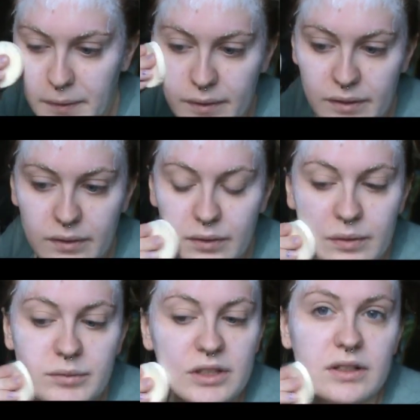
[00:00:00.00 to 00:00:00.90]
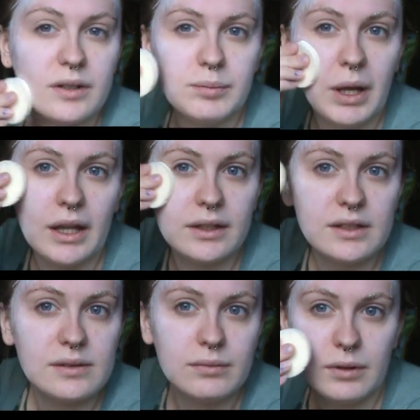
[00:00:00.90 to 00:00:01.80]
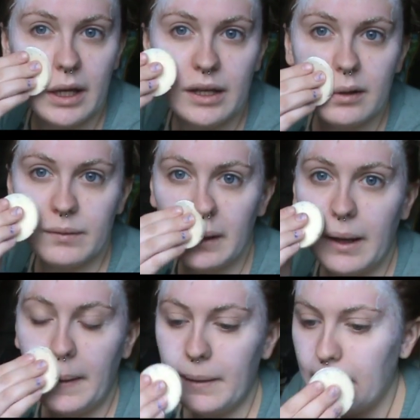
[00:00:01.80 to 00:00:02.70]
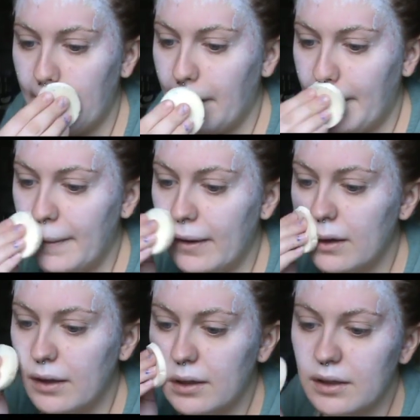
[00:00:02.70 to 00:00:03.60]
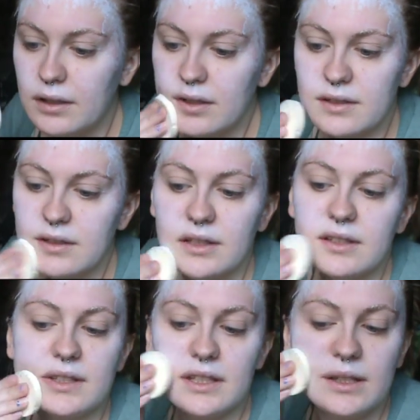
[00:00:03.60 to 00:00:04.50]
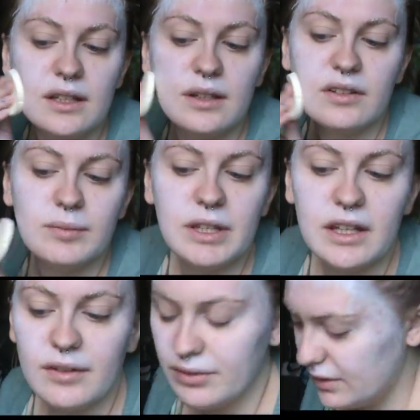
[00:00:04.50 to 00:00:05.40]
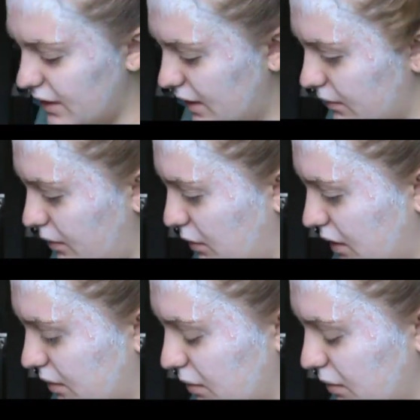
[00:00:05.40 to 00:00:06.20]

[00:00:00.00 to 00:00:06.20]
So I'm just going to pat this white around. And as you can see, you have to be careful with the Halloween makeup